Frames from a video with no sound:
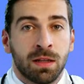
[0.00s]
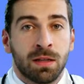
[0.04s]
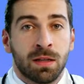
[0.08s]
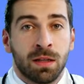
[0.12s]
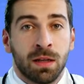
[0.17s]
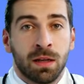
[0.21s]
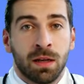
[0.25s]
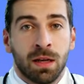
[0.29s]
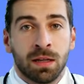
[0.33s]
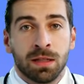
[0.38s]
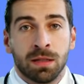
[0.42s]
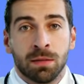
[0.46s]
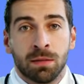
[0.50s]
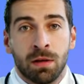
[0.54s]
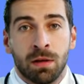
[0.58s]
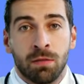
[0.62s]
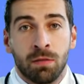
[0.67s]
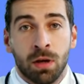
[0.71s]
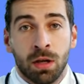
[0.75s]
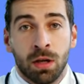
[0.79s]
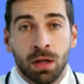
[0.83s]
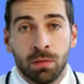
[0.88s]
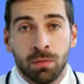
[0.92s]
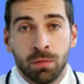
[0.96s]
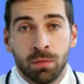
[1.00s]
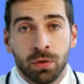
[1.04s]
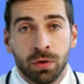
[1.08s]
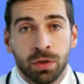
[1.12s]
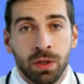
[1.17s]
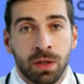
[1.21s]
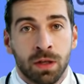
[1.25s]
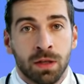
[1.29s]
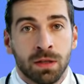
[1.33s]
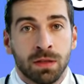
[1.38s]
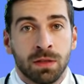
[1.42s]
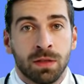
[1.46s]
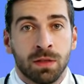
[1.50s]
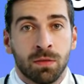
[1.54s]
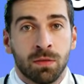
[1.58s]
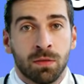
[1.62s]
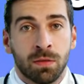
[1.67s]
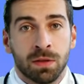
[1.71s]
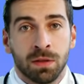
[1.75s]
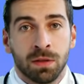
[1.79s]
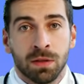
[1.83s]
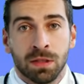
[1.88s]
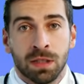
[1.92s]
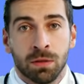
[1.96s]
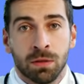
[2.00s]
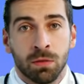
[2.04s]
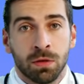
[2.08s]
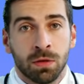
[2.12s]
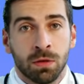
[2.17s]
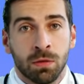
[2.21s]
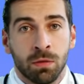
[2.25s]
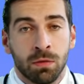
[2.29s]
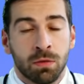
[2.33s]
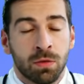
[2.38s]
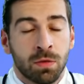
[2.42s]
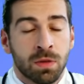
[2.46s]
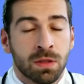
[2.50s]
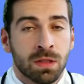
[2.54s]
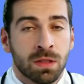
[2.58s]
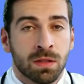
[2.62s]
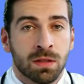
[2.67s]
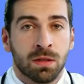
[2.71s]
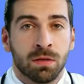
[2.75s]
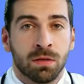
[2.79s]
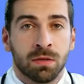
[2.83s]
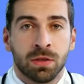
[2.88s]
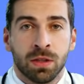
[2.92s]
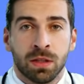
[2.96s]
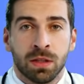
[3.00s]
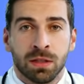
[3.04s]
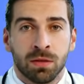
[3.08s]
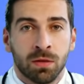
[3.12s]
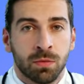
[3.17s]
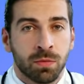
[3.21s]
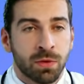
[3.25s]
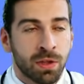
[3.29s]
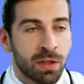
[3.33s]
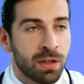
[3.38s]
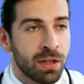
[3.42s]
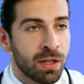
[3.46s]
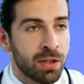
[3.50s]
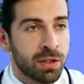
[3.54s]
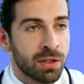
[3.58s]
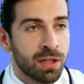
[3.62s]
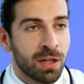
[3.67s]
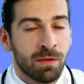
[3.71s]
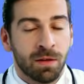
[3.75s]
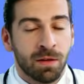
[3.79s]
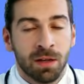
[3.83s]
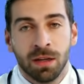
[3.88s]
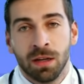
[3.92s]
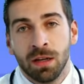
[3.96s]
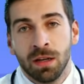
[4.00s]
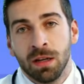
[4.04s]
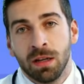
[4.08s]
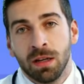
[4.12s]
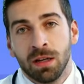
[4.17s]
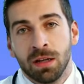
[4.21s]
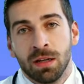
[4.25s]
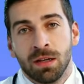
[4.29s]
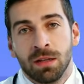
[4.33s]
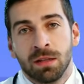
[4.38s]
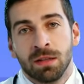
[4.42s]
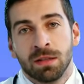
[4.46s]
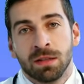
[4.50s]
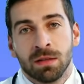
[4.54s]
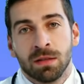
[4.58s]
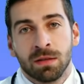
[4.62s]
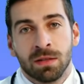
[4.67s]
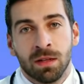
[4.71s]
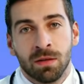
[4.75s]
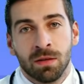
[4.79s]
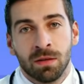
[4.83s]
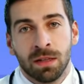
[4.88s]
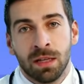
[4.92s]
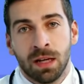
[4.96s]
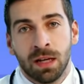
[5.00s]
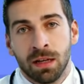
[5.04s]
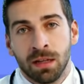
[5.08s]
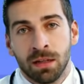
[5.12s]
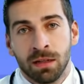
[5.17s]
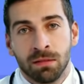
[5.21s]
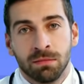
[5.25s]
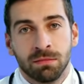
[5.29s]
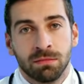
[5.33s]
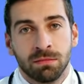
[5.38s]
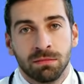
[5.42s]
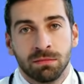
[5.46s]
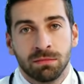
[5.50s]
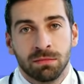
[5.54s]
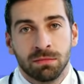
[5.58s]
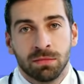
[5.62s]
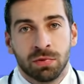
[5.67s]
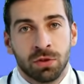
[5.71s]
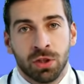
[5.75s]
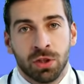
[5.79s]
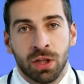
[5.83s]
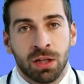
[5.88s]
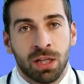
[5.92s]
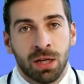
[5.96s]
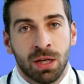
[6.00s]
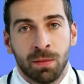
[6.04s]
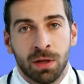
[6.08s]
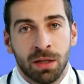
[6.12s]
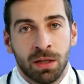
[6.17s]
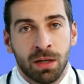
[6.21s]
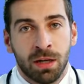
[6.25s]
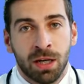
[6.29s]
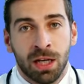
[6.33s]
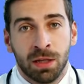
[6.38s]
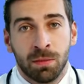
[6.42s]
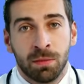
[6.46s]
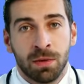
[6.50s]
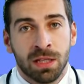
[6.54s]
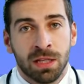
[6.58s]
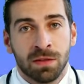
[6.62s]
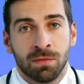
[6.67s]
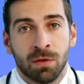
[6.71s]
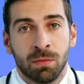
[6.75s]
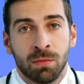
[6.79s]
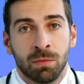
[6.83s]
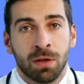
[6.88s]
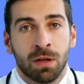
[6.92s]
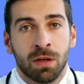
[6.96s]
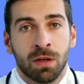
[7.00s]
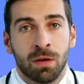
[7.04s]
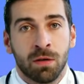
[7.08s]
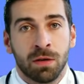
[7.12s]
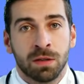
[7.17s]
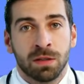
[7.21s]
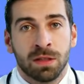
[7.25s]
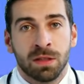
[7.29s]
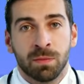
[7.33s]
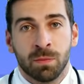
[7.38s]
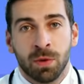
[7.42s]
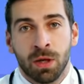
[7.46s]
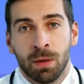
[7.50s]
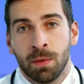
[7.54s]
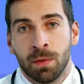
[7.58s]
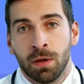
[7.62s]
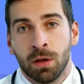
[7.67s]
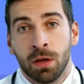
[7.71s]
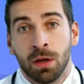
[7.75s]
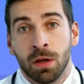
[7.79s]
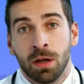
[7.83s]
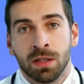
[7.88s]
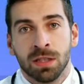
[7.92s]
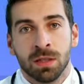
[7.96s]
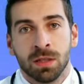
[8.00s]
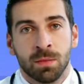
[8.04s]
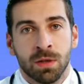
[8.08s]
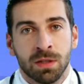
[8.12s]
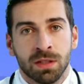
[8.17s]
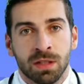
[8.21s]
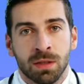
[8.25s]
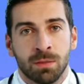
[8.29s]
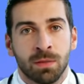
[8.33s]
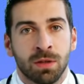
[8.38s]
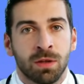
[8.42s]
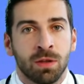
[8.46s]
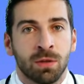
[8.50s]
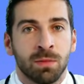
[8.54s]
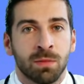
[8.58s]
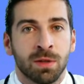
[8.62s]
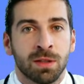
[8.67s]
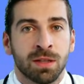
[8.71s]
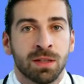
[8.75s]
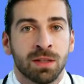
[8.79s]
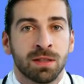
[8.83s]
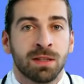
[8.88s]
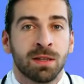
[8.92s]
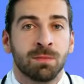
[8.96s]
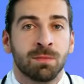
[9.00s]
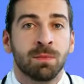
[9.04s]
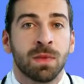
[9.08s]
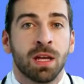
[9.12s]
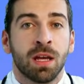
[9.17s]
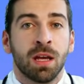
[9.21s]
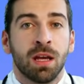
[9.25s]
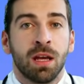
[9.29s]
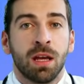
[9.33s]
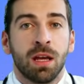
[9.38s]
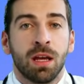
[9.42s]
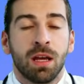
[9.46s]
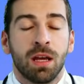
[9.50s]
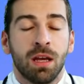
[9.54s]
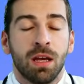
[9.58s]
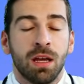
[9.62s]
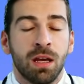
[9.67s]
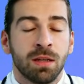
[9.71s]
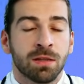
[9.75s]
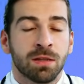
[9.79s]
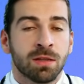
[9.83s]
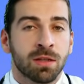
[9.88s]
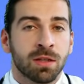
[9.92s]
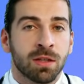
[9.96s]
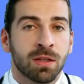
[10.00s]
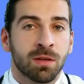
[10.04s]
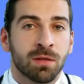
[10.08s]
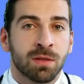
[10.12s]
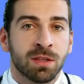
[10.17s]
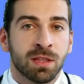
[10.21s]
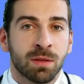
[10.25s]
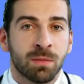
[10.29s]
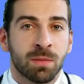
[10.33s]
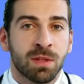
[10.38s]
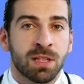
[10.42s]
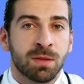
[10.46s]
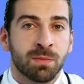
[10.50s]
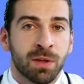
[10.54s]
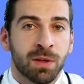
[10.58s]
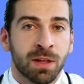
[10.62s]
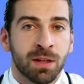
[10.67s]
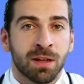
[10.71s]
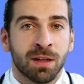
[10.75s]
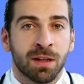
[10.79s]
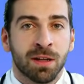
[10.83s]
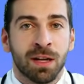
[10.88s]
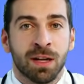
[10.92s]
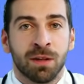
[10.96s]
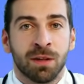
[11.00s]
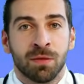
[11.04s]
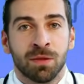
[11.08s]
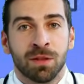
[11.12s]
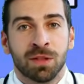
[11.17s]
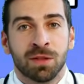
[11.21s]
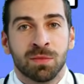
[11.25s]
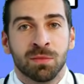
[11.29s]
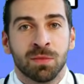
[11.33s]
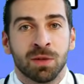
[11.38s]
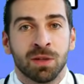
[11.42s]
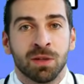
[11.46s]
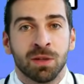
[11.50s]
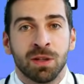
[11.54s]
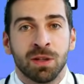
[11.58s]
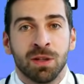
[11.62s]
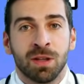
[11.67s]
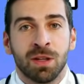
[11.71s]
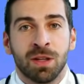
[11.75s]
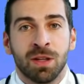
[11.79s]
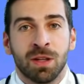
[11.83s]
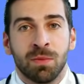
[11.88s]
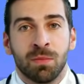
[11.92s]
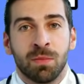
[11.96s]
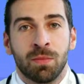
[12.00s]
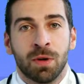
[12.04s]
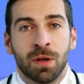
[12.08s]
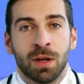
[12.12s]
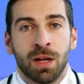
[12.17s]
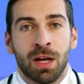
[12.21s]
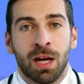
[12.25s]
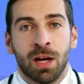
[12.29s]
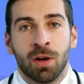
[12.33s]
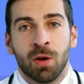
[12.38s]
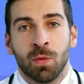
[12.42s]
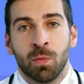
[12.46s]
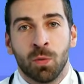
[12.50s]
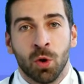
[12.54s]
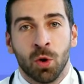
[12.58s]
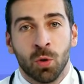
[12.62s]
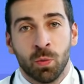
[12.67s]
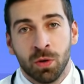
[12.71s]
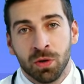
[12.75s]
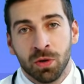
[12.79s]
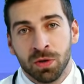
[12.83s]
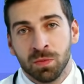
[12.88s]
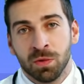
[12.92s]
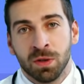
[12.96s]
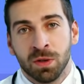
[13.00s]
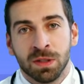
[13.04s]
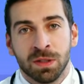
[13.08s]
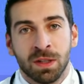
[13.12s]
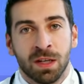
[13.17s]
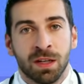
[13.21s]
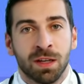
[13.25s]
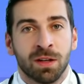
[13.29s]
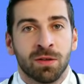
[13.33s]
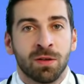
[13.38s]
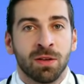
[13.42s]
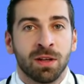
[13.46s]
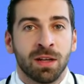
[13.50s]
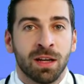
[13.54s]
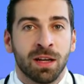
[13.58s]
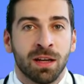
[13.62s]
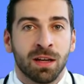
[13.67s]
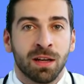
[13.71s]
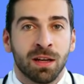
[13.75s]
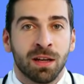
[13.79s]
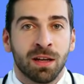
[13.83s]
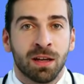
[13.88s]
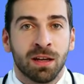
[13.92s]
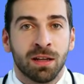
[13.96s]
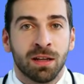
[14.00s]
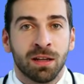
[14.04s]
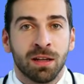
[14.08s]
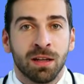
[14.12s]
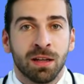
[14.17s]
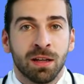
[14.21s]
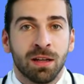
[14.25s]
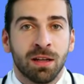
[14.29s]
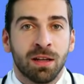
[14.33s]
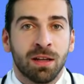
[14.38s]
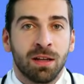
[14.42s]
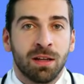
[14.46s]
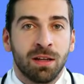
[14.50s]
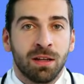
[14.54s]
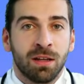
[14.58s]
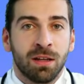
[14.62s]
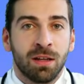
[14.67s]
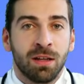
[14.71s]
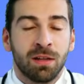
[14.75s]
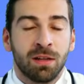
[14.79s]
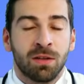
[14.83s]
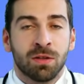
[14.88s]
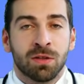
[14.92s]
transform how you move, think, and feel every single day. Vitamin B12. If you're over 60 and find yourself shuffling when you walk, feeling tingling or numbness in your feet,